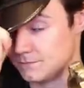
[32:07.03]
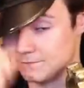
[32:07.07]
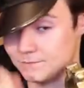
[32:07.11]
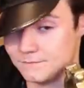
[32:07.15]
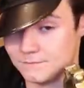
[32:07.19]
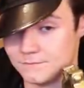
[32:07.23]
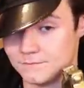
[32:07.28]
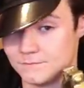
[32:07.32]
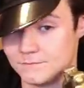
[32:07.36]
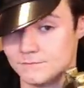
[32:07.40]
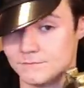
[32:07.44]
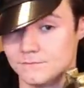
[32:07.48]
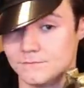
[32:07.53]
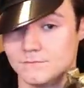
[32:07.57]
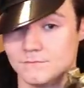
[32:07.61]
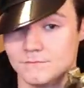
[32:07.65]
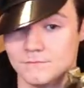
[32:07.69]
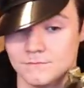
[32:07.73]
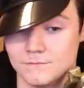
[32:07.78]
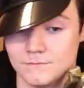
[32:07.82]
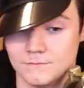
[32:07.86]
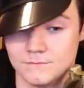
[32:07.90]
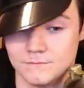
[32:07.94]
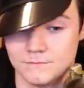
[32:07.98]

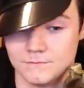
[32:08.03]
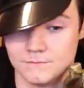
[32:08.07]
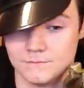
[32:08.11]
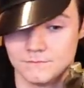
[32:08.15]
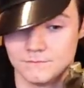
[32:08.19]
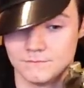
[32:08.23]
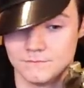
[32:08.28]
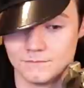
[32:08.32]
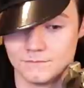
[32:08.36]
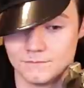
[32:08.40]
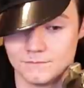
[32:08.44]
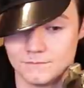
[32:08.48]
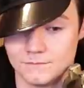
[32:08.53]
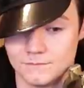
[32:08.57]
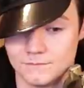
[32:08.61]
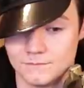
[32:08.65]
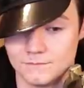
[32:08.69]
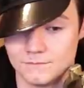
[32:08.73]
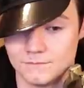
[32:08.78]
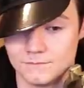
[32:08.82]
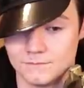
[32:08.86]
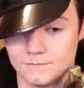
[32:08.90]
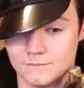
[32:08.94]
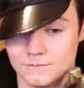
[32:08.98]

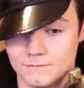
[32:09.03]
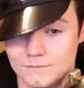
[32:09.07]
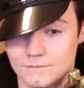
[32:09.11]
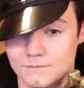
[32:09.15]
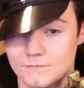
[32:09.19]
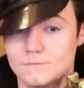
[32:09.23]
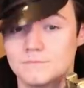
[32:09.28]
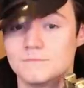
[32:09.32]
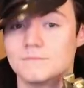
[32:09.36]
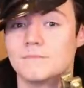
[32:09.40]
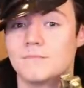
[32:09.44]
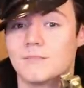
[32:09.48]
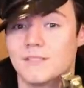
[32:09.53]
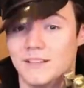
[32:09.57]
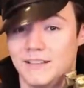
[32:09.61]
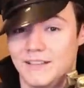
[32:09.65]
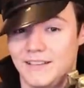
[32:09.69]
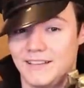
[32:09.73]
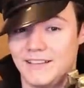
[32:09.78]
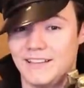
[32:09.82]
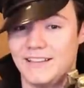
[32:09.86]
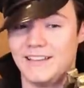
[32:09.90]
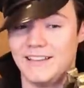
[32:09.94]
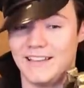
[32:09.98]

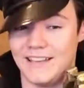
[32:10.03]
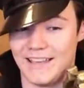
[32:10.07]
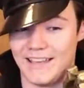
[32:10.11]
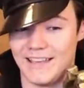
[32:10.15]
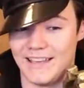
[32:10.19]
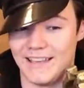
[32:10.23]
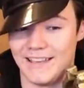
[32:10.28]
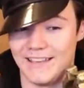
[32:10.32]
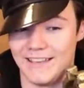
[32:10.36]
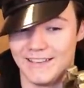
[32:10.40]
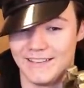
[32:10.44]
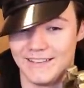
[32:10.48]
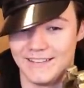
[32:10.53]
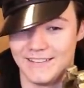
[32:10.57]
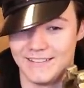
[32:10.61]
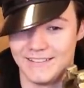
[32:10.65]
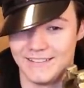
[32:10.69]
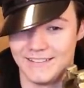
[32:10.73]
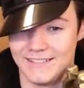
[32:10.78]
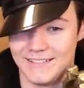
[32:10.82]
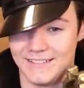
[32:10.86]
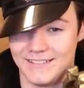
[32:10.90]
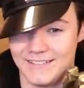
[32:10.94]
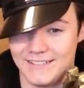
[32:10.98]

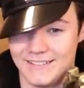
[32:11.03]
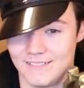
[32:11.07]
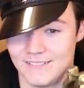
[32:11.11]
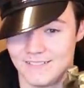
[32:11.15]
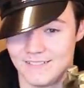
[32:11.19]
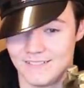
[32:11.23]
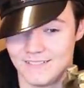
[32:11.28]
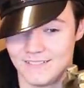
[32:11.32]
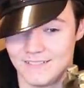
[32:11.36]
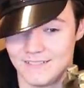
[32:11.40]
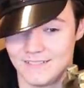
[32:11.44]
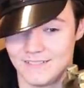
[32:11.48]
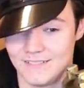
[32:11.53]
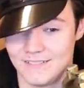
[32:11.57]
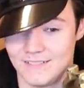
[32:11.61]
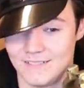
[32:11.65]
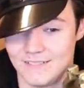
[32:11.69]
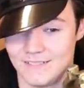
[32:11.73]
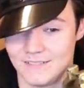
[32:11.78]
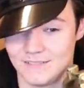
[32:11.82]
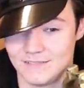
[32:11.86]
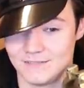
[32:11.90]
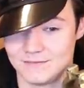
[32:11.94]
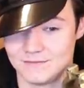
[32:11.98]

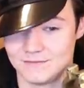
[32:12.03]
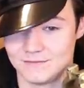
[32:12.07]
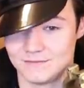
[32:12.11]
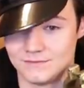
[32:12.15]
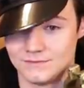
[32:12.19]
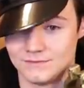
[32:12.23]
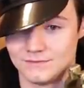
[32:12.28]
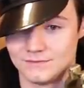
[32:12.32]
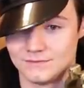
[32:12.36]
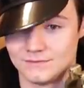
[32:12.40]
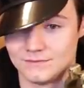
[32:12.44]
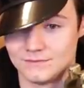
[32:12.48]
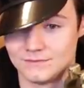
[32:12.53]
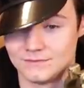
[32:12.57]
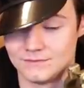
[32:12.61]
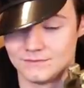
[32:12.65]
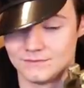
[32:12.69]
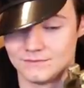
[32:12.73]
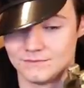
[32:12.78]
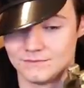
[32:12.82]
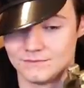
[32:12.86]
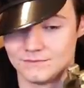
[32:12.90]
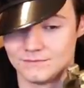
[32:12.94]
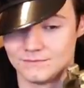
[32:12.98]

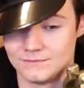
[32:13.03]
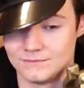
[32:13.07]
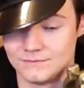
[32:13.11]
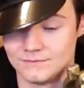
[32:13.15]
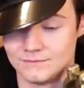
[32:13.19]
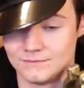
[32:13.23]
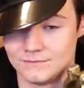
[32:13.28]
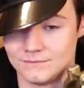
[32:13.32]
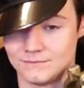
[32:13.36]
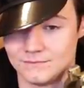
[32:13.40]
No words are spoken by the person on screen.